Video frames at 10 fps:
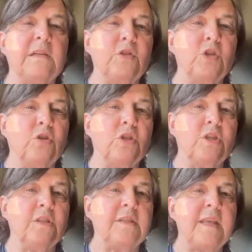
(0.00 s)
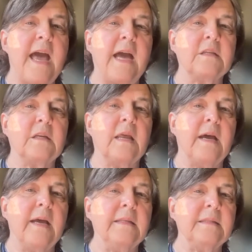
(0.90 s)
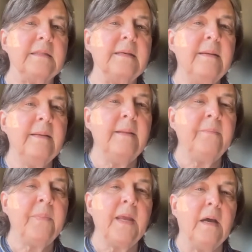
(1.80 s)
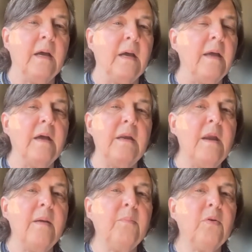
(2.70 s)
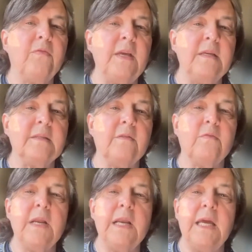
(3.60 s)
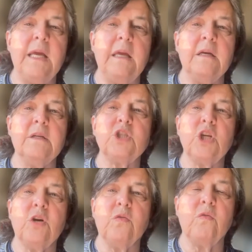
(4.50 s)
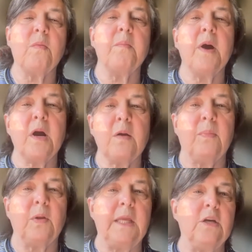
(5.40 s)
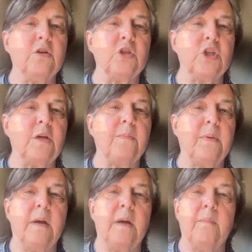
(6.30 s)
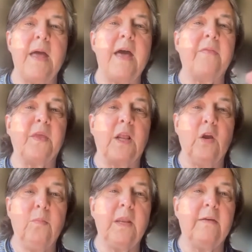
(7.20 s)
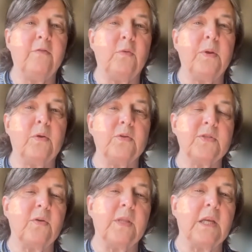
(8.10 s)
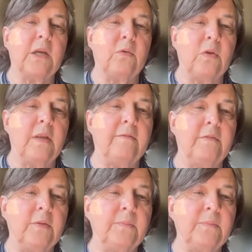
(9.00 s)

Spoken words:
of Churches, the ACT Alliance, a number of these have really shown remarkable leadership at the global level, but also at the local level.